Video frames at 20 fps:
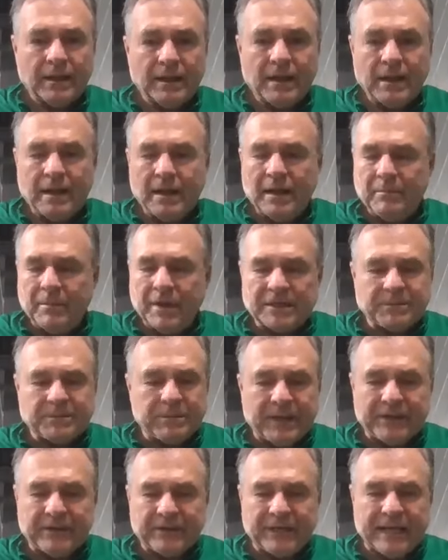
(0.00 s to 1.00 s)

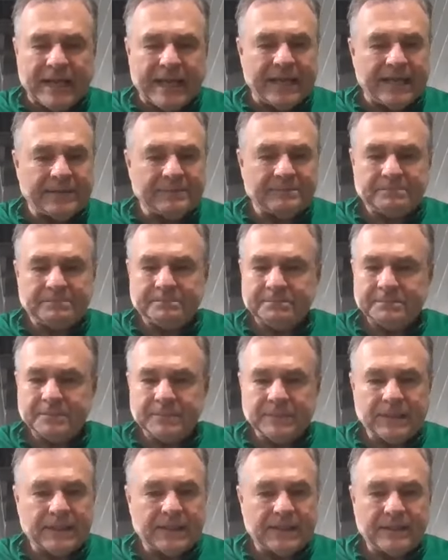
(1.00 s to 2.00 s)
better game.
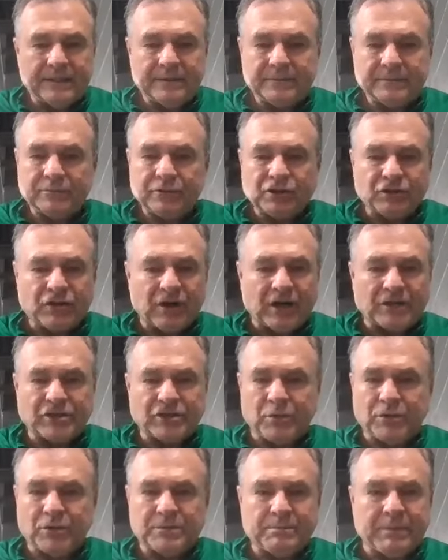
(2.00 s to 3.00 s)

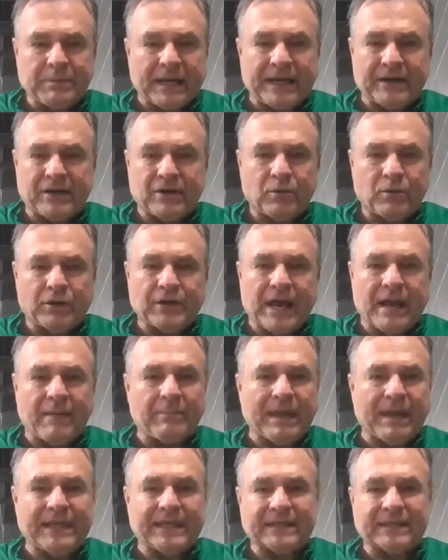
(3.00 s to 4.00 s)
Structure was better. We're not
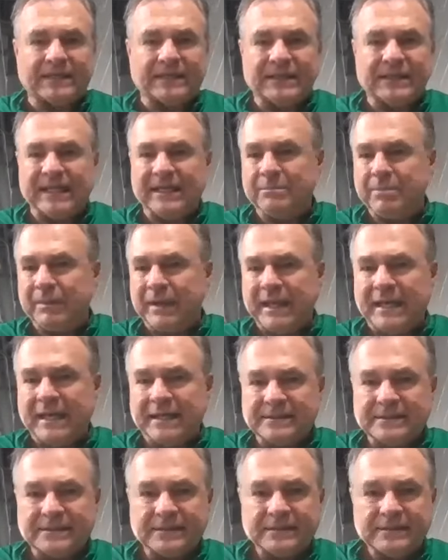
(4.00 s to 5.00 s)
making key
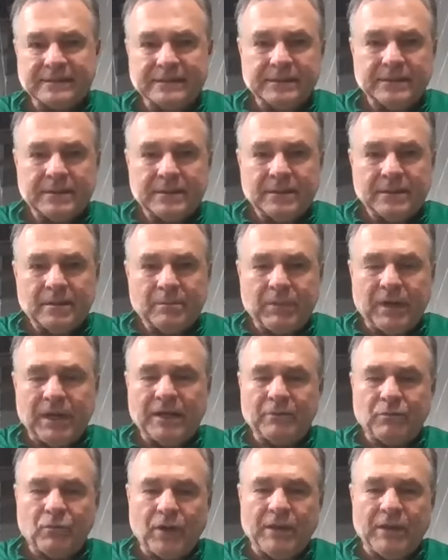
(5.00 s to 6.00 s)
plays,
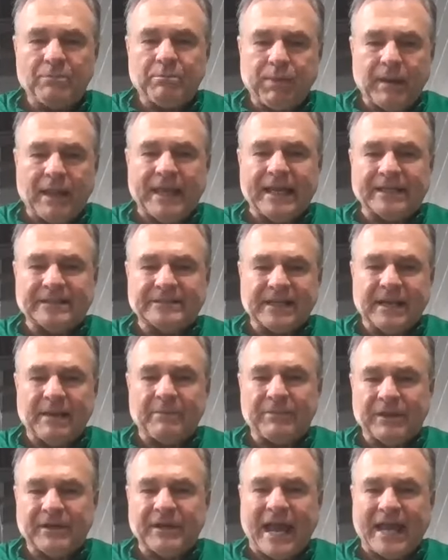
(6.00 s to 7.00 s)
but we played
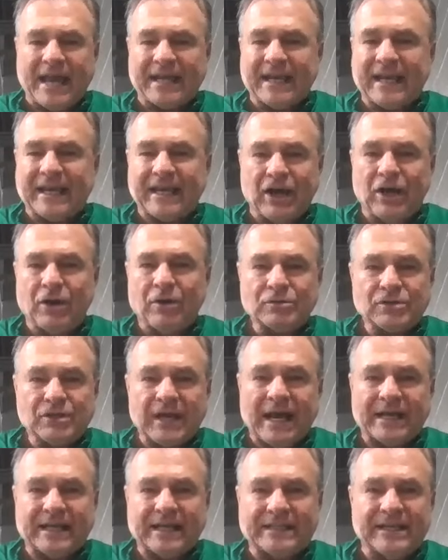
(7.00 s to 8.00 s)
something I could coach.
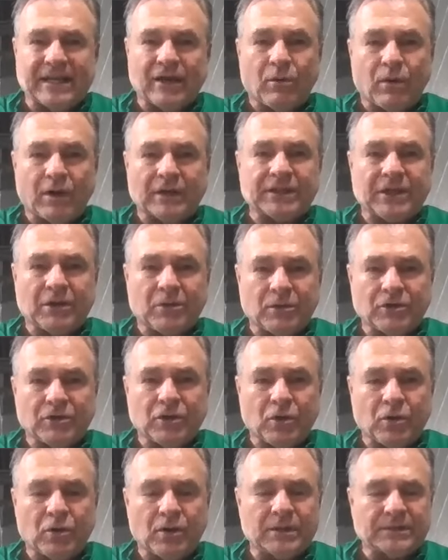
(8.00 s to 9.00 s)
I could tell what they were
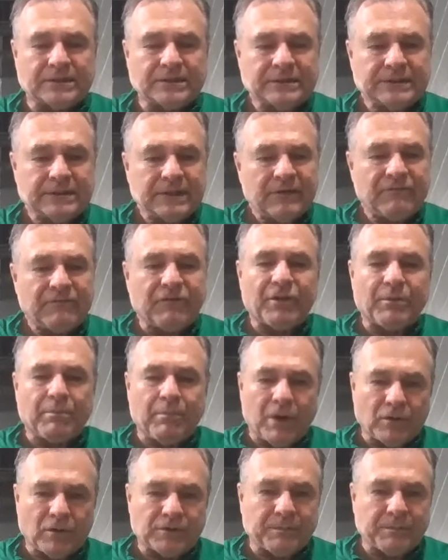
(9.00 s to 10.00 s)
doing for the
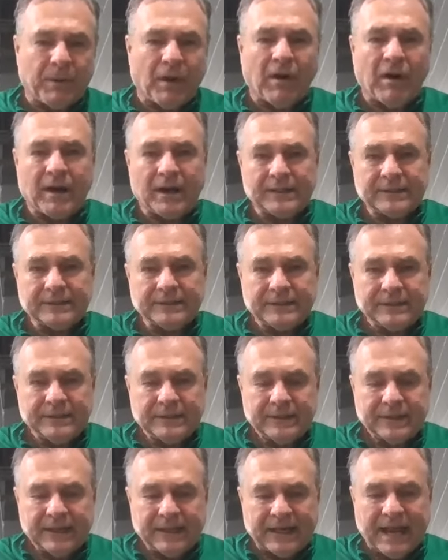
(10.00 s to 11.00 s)
most part.
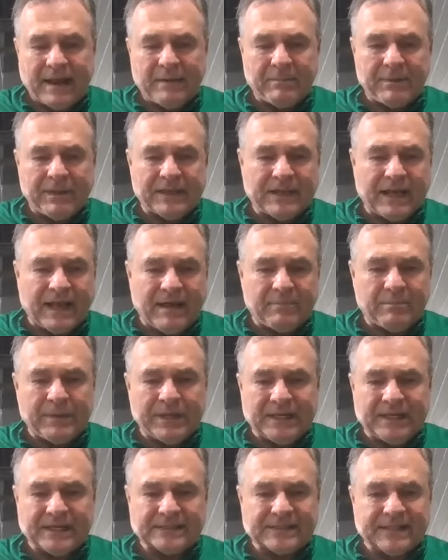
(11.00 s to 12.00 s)
And our
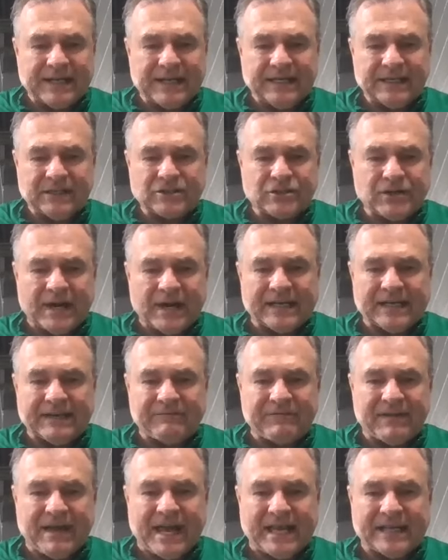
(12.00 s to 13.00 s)
biggest thing is trying
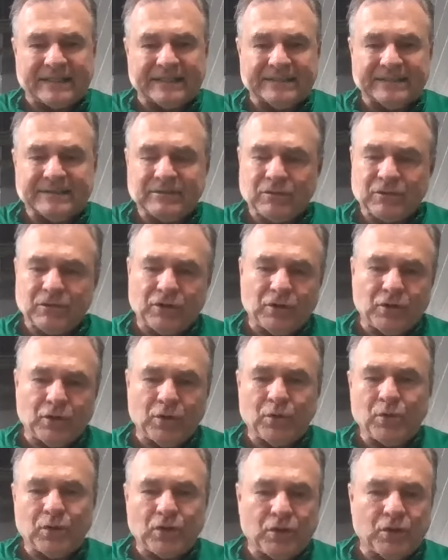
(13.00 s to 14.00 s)
to find
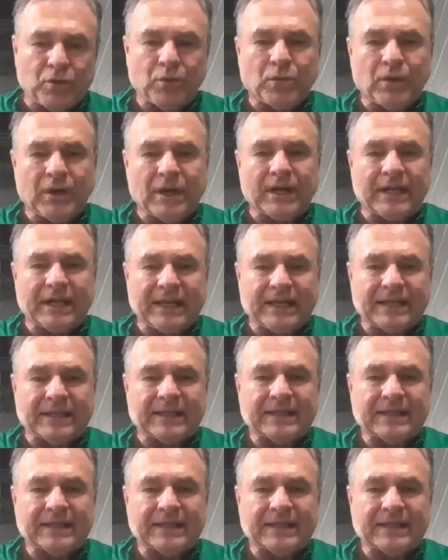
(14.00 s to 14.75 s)
who really